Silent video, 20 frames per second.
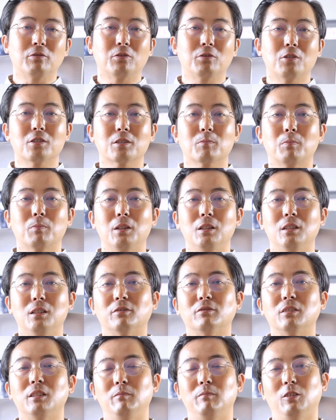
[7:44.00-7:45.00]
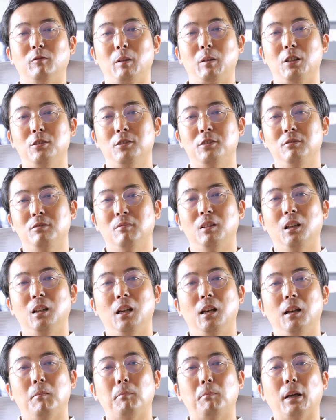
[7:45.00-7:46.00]
the first piece of information
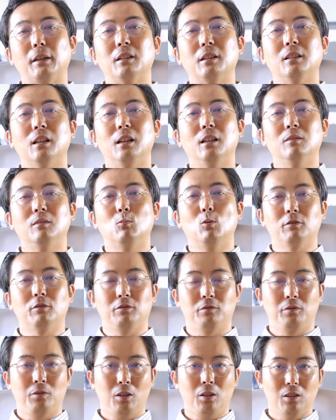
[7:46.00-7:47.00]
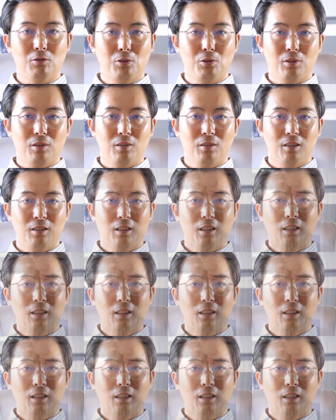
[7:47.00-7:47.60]
better than what follows.